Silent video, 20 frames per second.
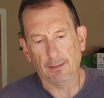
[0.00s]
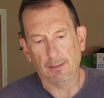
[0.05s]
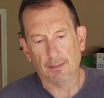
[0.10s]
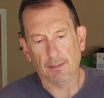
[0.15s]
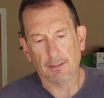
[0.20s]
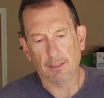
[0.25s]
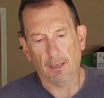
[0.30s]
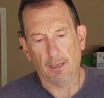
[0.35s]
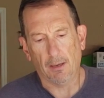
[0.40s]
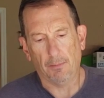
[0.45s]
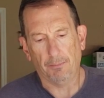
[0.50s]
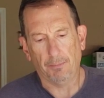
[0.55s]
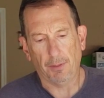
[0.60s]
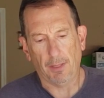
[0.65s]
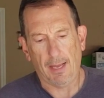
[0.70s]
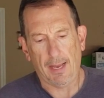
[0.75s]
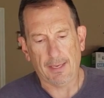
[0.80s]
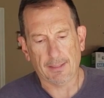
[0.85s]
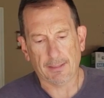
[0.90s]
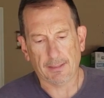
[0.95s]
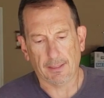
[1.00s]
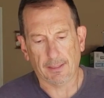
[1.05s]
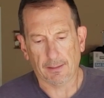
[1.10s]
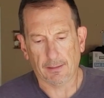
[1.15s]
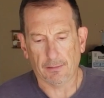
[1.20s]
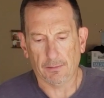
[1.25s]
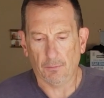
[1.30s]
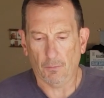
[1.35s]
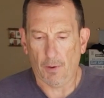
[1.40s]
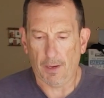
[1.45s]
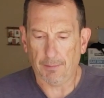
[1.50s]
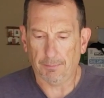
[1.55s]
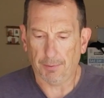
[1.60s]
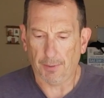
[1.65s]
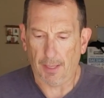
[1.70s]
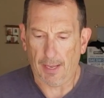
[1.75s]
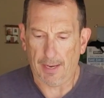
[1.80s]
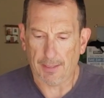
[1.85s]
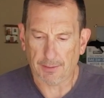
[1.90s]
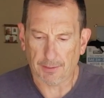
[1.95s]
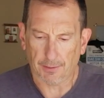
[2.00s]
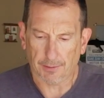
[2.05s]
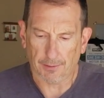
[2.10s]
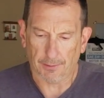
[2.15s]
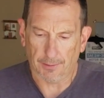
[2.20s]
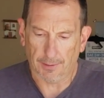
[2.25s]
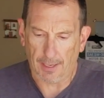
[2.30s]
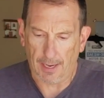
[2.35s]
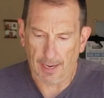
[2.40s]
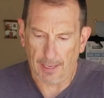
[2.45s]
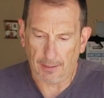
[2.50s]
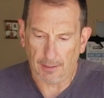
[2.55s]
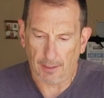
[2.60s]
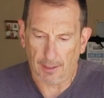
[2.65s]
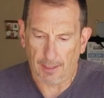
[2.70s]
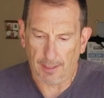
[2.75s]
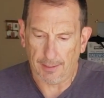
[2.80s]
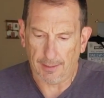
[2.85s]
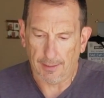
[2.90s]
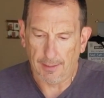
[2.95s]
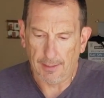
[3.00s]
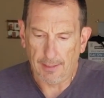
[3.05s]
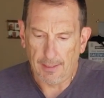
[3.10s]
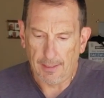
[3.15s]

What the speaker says: It's plastic, white plastic or nylon,